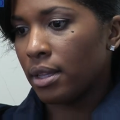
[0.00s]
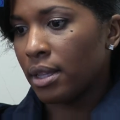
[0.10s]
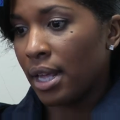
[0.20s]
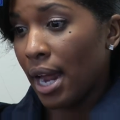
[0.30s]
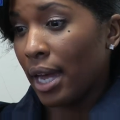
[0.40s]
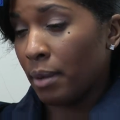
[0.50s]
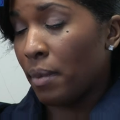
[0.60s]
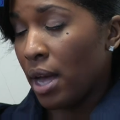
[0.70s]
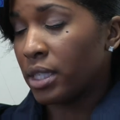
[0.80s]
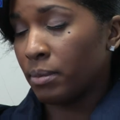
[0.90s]
that I could
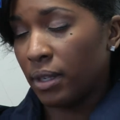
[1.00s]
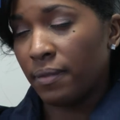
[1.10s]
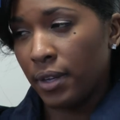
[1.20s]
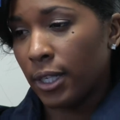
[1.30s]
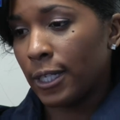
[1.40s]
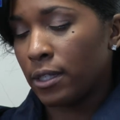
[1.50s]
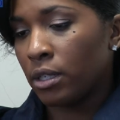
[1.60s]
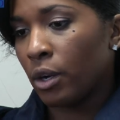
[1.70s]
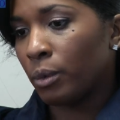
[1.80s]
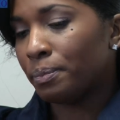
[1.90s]
possibly feel it.
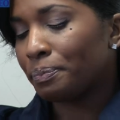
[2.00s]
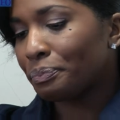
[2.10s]
So